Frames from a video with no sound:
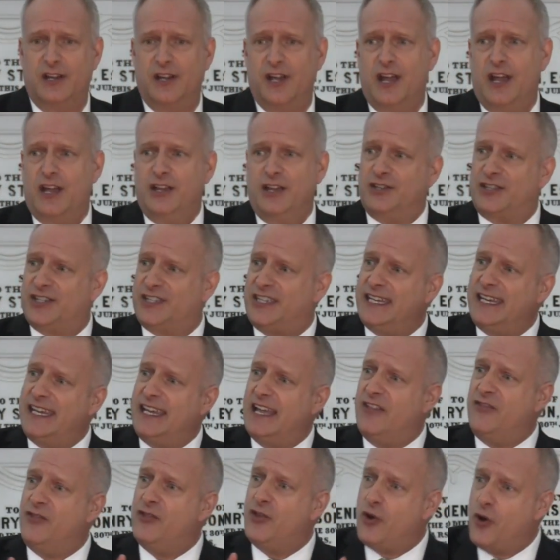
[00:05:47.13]
You see,
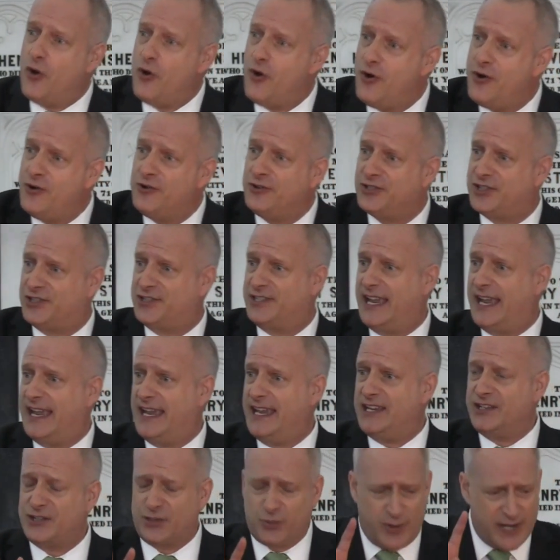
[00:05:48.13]
in those
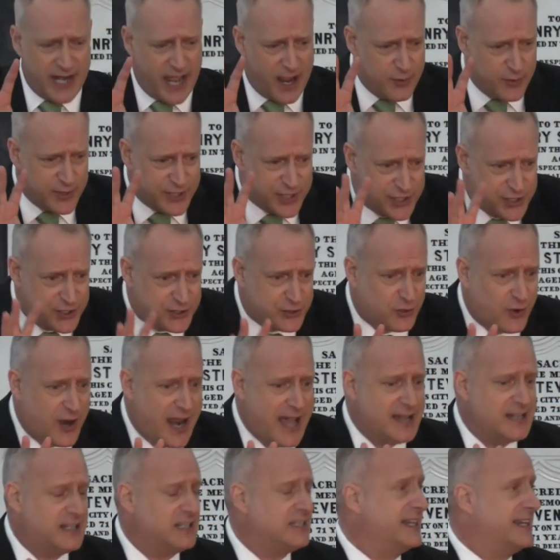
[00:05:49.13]
days when I was
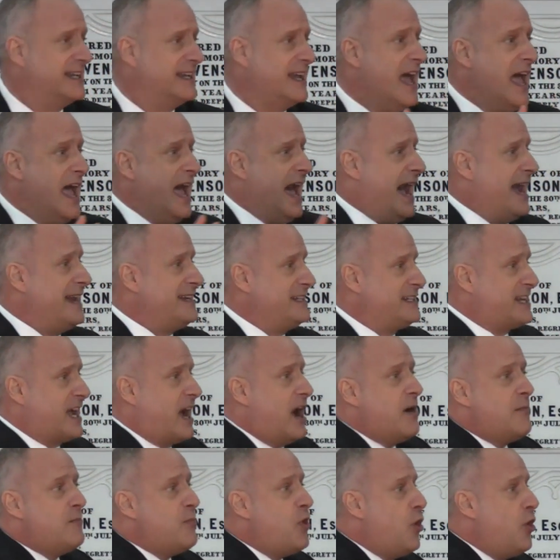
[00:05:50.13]
struggling, I'd
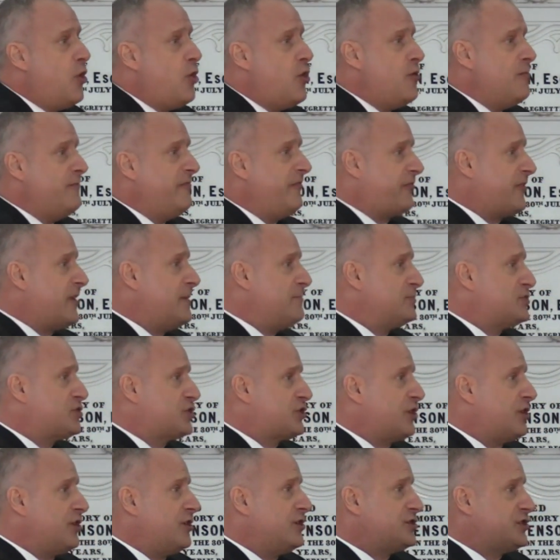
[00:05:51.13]
come home from
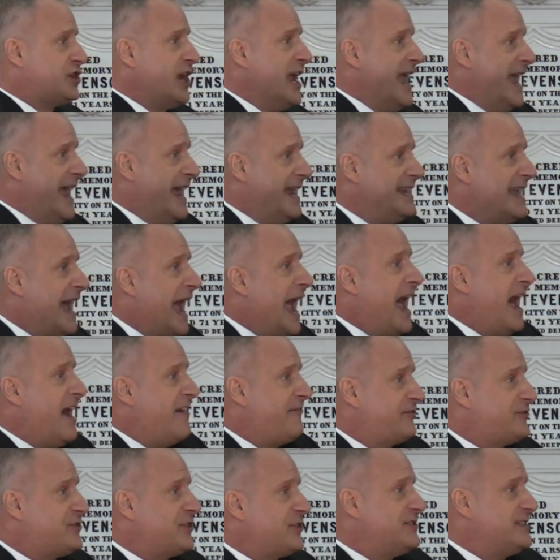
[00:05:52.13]
church, and
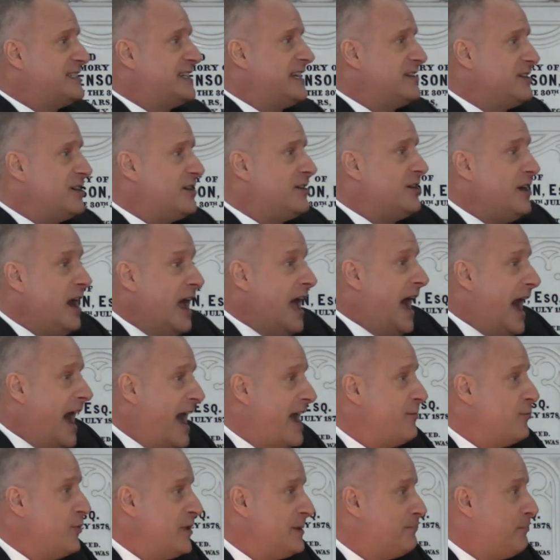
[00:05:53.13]
after dinner,
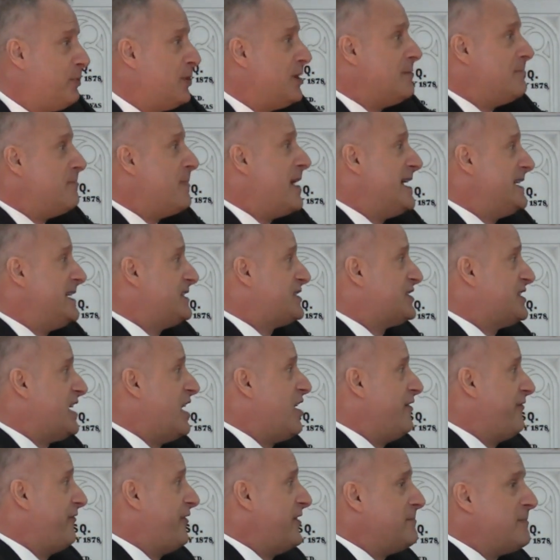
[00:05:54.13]
I would put
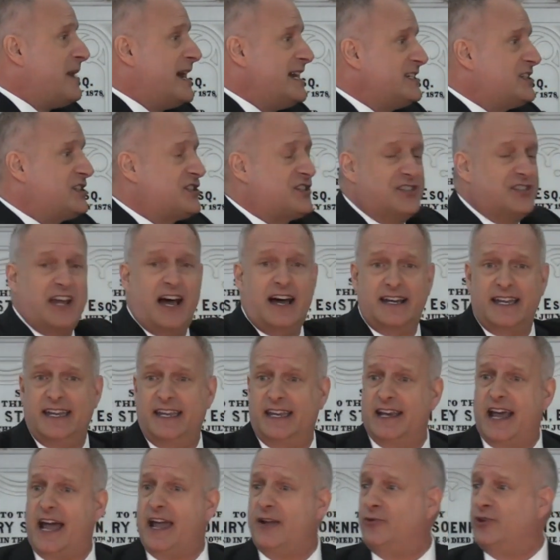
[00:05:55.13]
myself in my
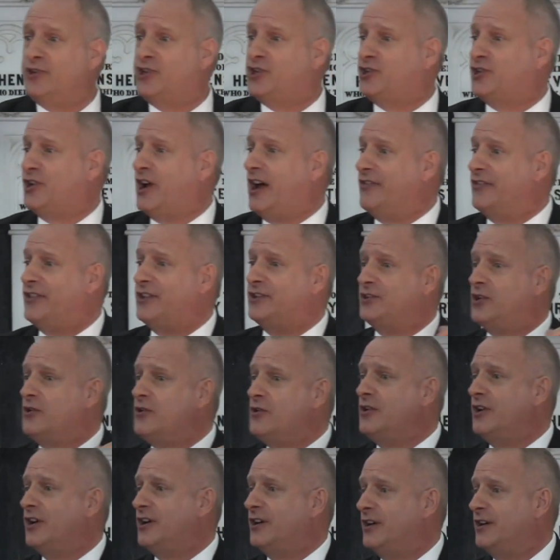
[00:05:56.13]
study and I would shut the
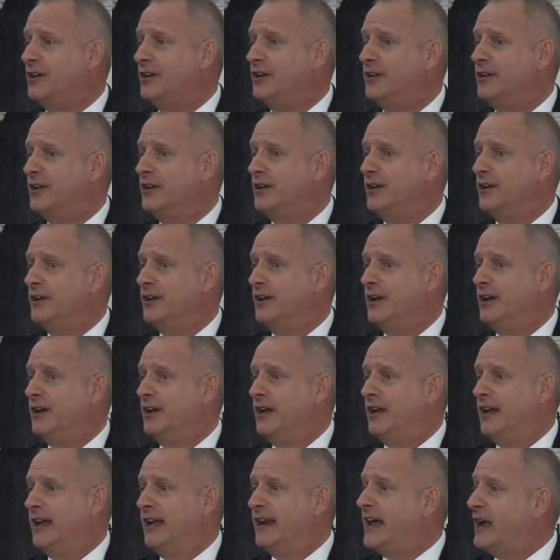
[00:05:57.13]
door.
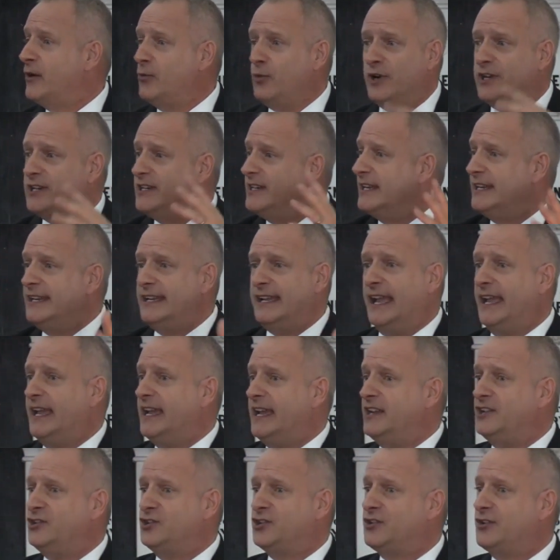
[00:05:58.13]
And I wouldn't
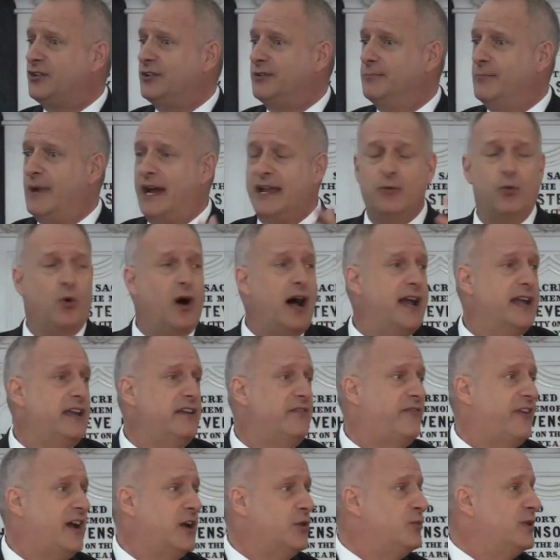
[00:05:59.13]
engage my
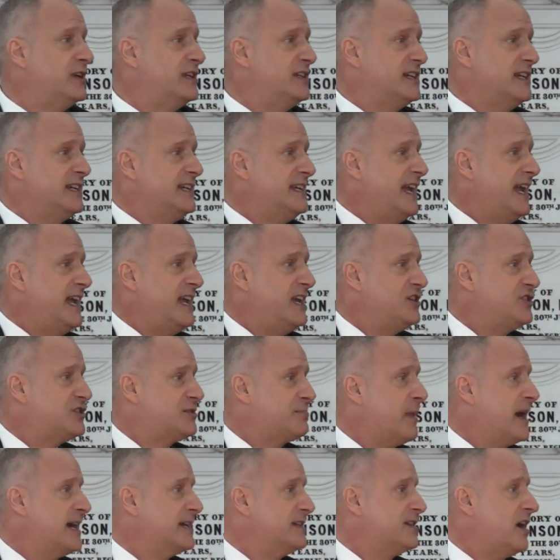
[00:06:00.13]
wife, I wouldn't engage
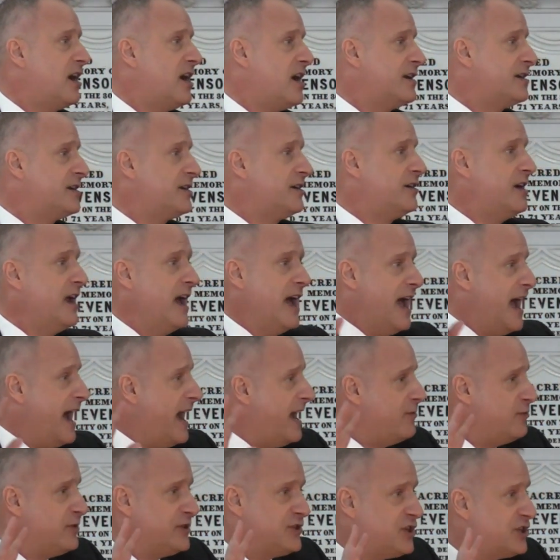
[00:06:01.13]
my daughter,
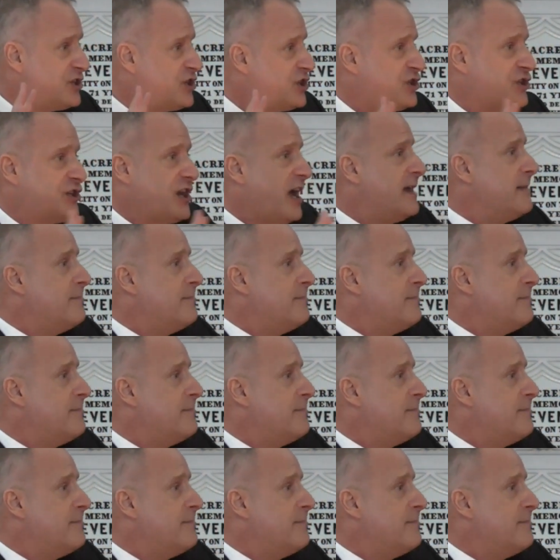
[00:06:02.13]
I would just shut